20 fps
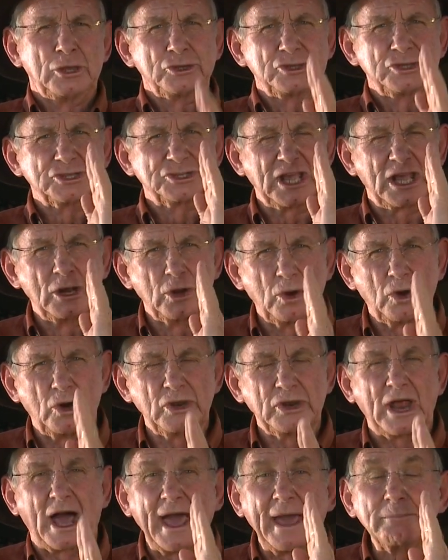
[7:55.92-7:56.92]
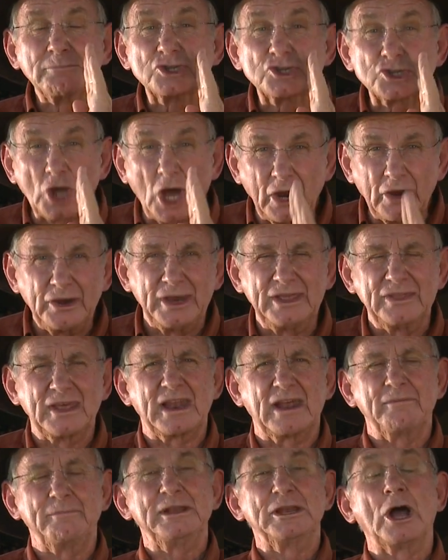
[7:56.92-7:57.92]
to say, Lord, I am sorry
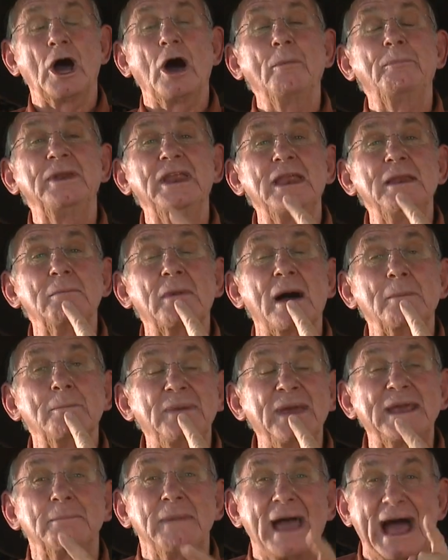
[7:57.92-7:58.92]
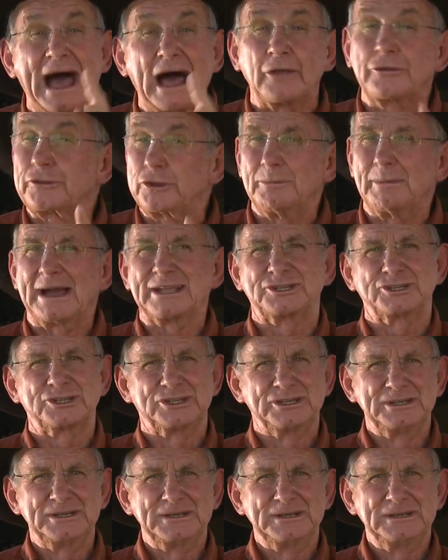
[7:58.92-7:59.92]
that I've been opening my big mouth too much.
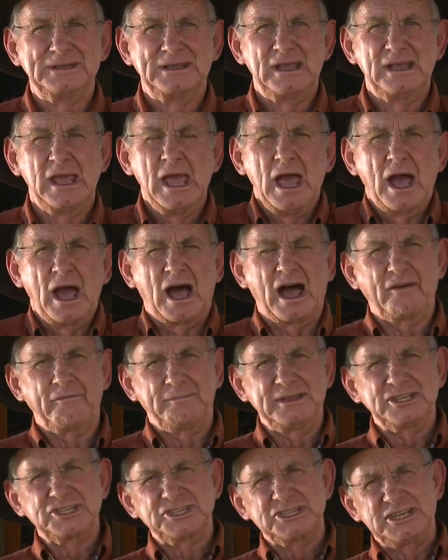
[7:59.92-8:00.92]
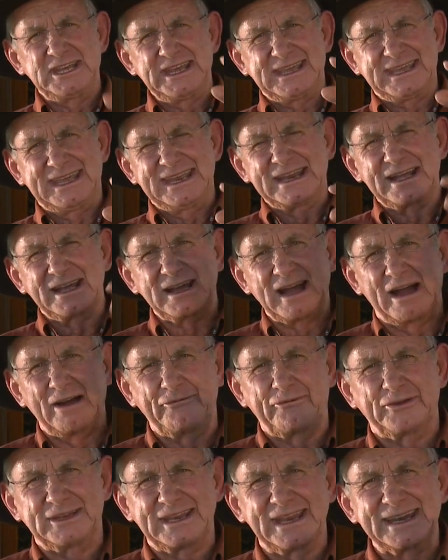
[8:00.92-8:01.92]
I've been seeking
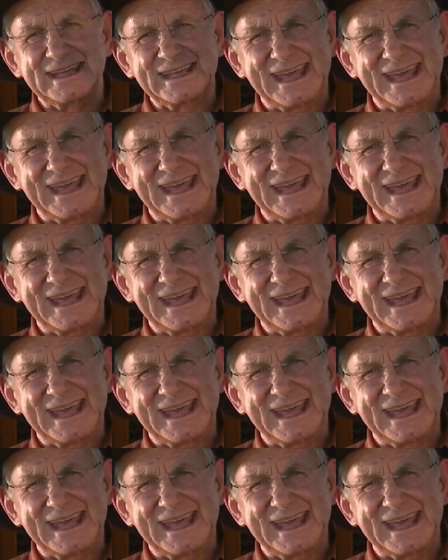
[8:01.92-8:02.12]
comfort and